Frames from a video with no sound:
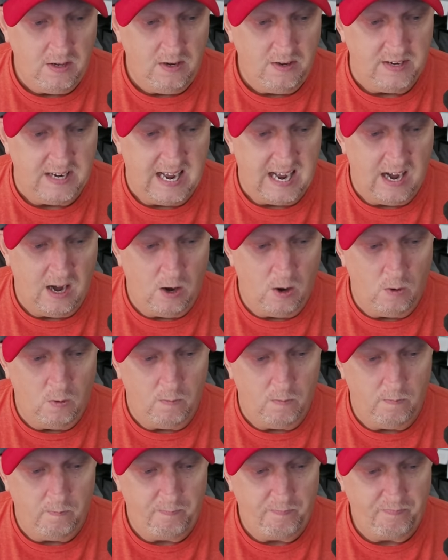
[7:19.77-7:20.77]
Now,
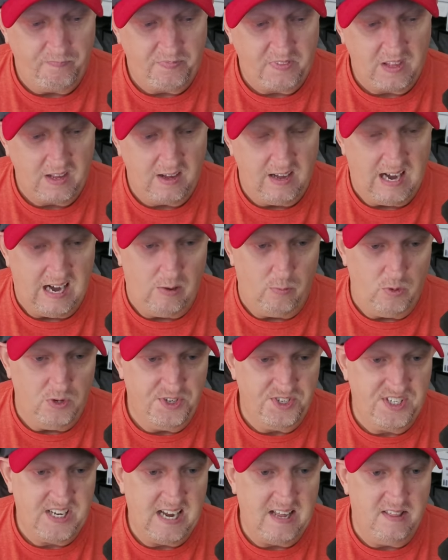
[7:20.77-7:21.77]
I will
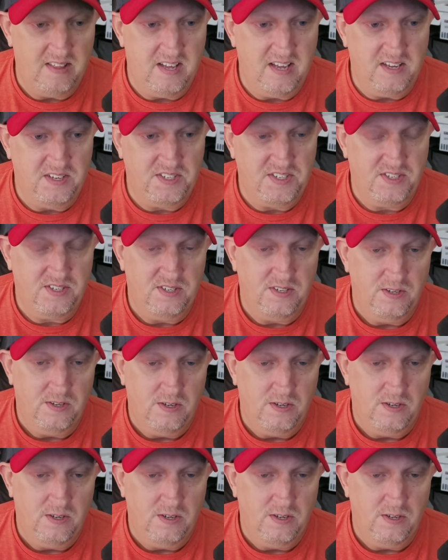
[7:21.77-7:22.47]
say this.